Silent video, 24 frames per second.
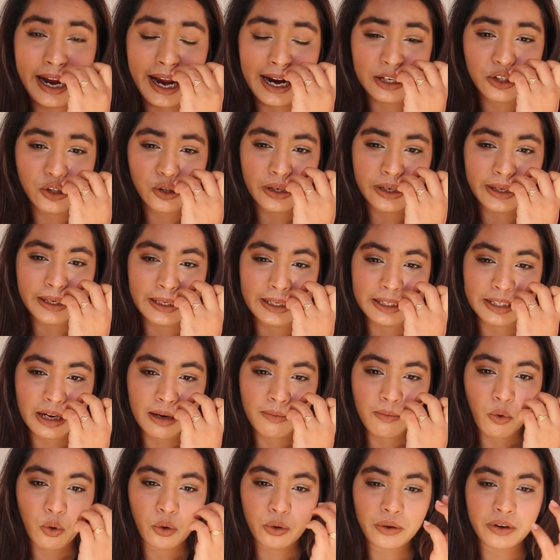actually a
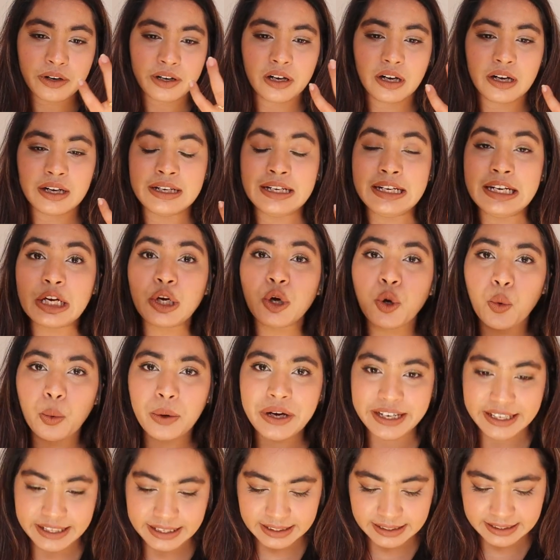little more
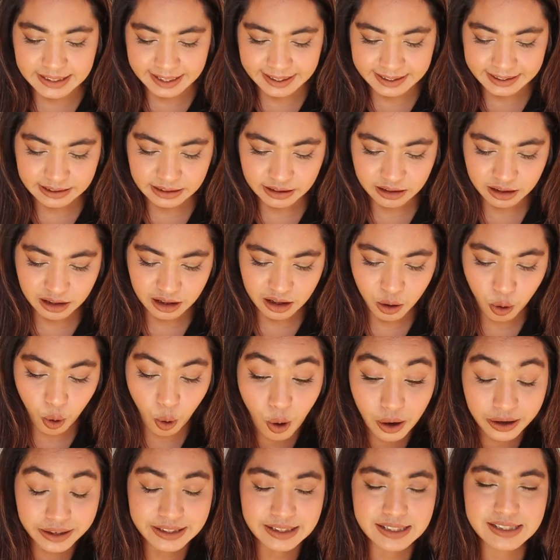liquidy than
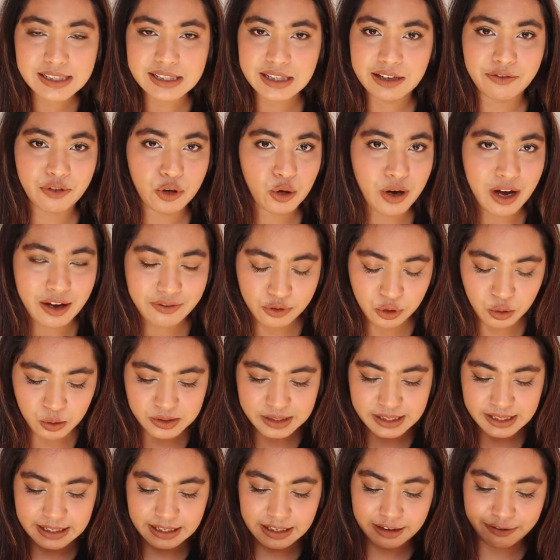oils if you have
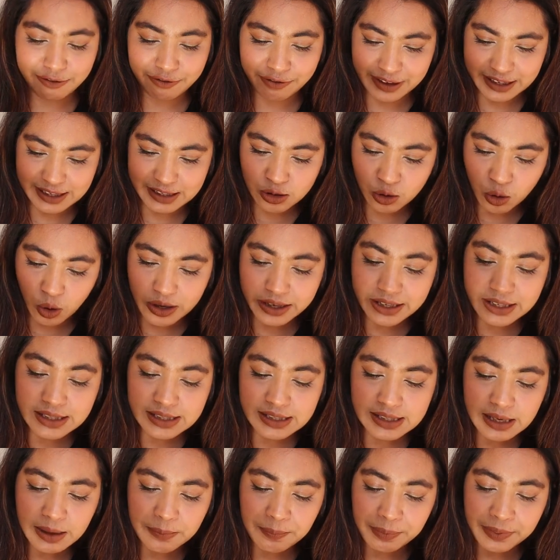used any face
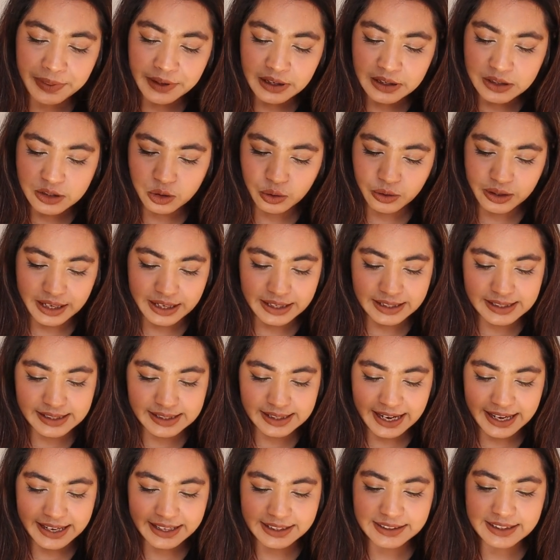oils. So yeah,
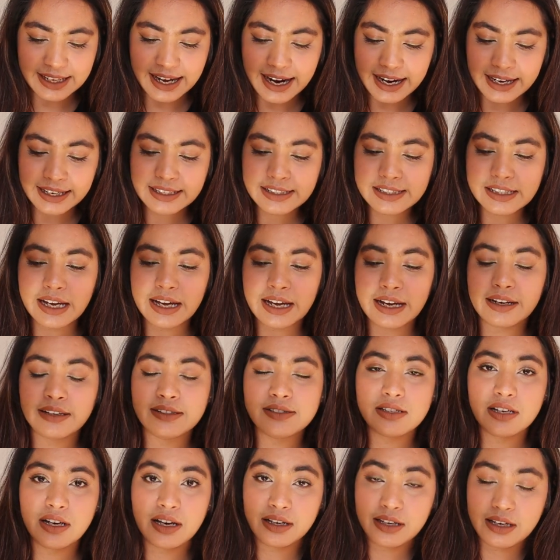it's like that.
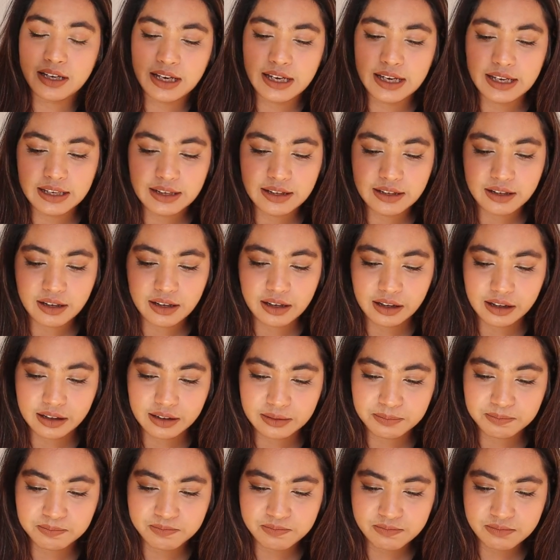And again,
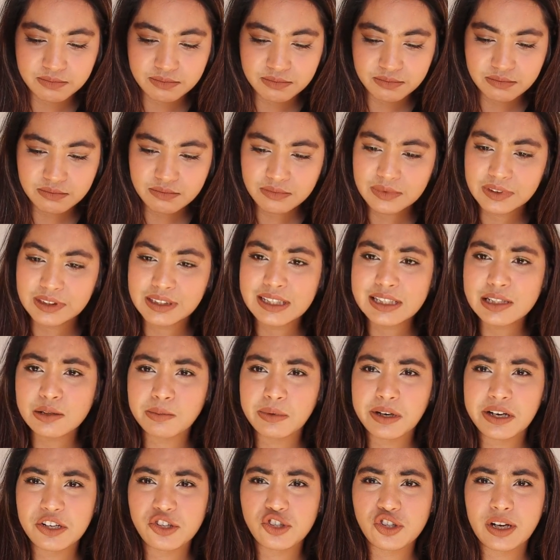this
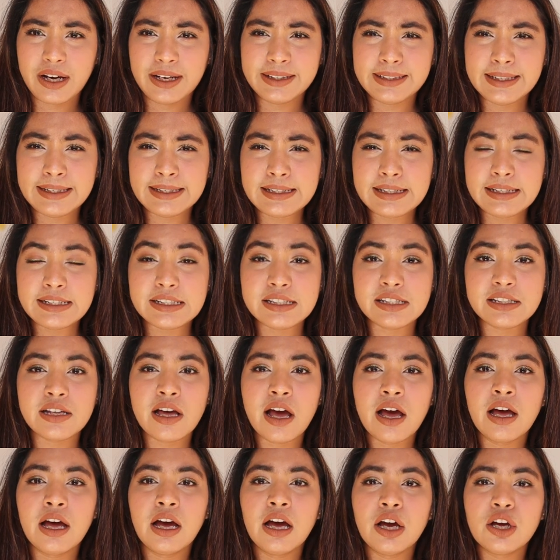much, I think it's
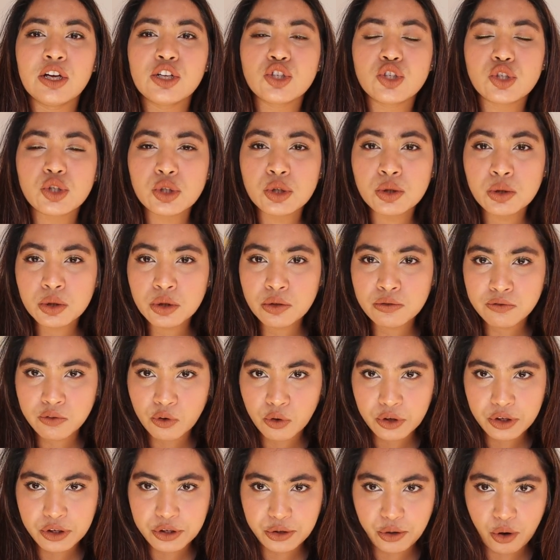2 to
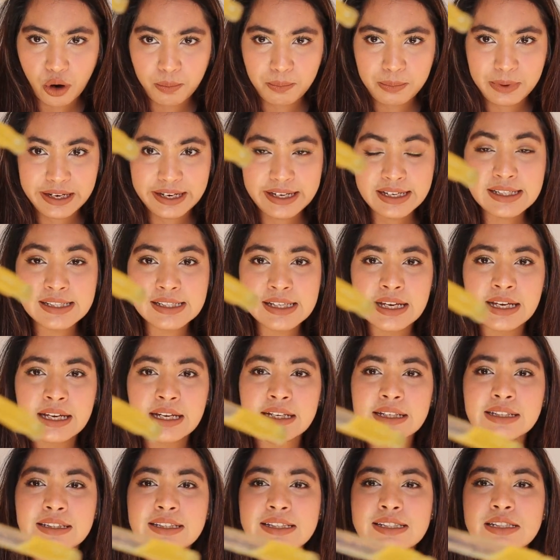4 droplets.
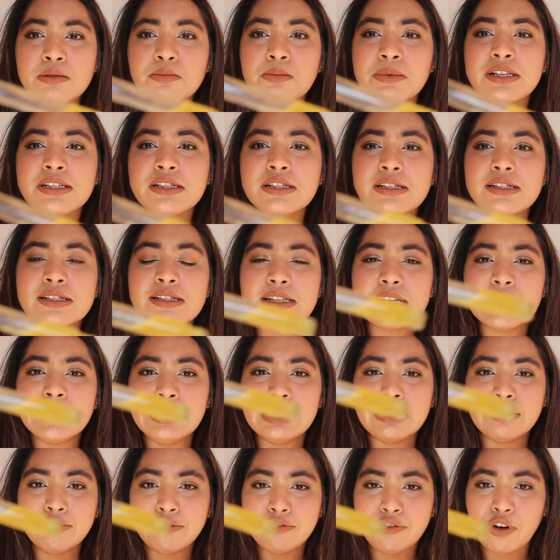This much is
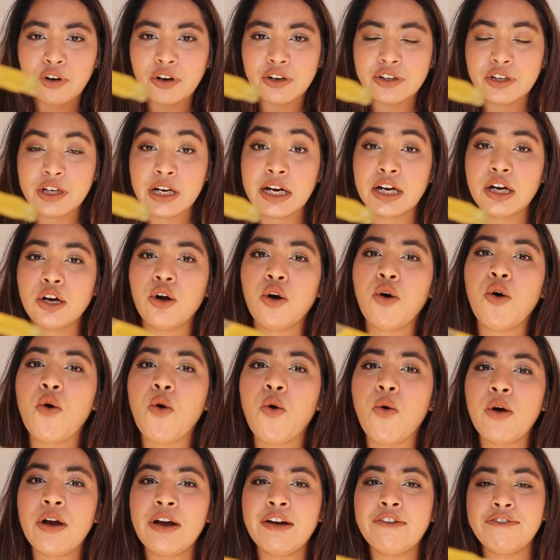enough for your
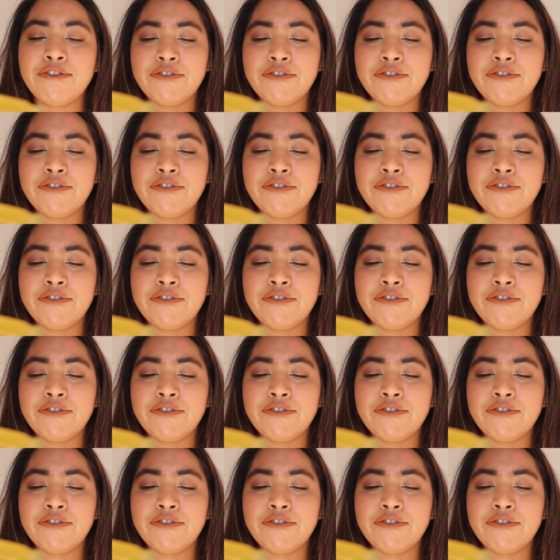whole